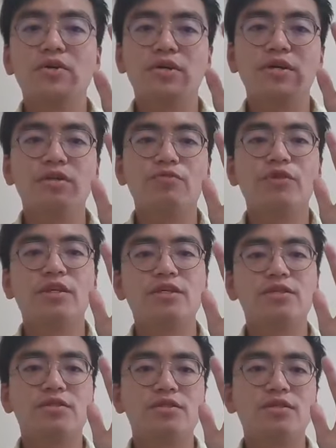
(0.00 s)
Okay,
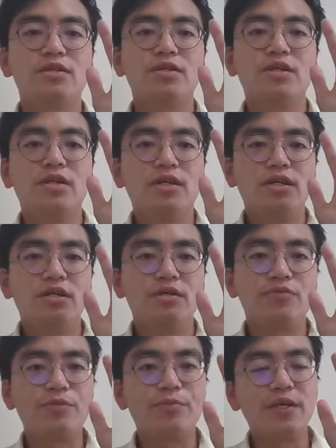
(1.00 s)
release
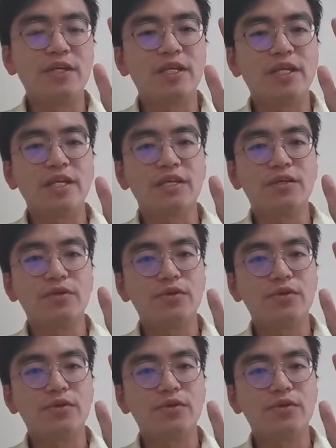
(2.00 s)
and repeat again.